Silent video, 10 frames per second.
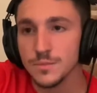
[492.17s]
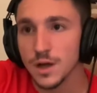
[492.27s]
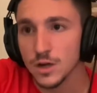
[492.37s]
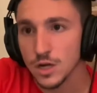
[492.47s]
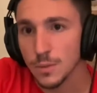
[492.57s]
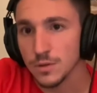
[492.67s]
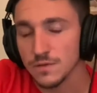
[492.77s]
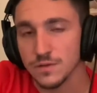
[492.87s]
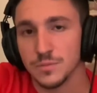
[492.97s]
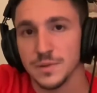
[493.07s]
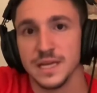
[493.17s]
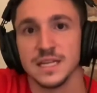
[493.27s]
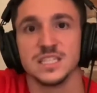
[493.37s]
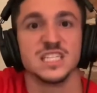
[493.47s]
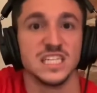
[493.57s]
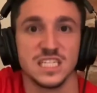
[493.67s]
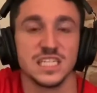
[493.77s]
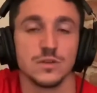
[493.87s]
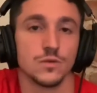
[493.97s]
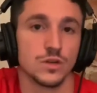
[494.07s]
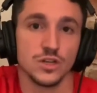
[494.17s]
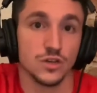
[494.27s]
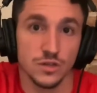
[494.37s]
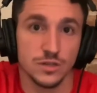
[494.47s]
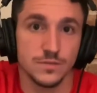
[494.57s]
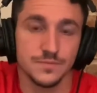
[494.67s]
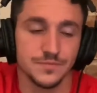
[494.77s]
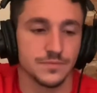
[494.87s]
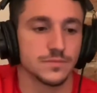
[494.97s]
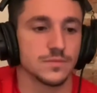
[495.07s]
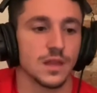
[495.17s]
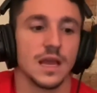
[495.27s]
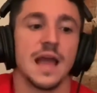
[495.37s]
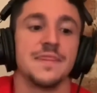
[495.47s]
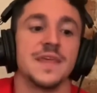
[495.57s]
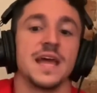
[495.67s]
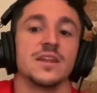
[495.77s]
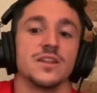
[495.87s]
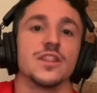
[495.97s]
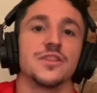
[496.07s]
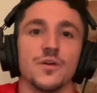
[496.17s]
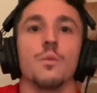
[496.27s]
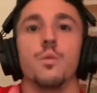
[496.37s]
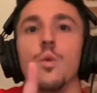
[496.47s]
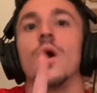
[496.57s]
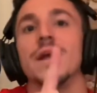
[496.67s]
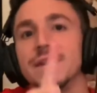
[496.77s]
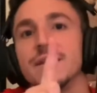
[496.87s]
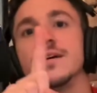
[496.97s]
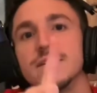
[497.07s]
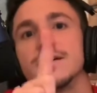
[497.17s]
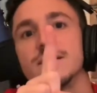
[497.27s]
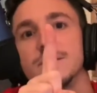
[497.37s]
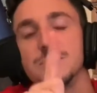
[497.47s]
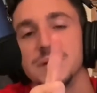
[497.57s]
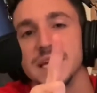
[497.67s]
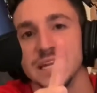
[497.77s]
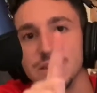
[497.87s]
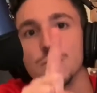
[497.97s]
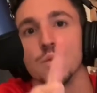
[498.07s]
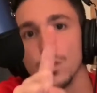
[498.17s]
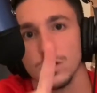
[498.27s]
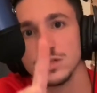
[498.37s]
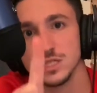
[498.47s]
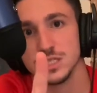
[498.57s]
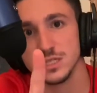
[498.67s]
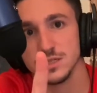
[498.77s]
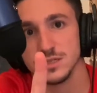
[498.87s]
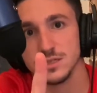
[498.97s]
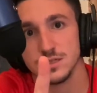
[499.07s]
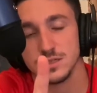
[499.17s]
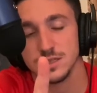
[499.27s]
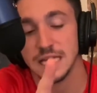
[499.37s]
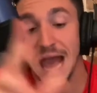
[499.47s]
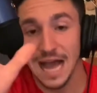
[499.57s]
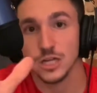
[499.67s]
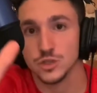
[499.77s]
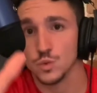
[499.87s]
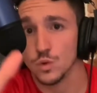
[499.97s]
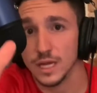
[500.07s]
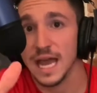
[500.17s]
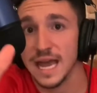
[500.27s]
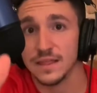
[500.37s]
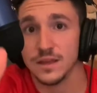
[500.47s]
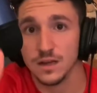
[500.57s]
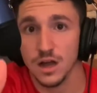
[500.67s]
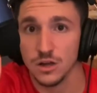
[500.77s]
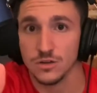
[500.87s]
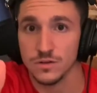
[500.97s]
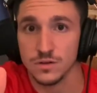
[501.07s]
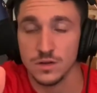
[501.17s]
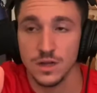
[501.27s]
a couple of them being decent or good, and then the one being the worst, the actual Kang the Conqueror.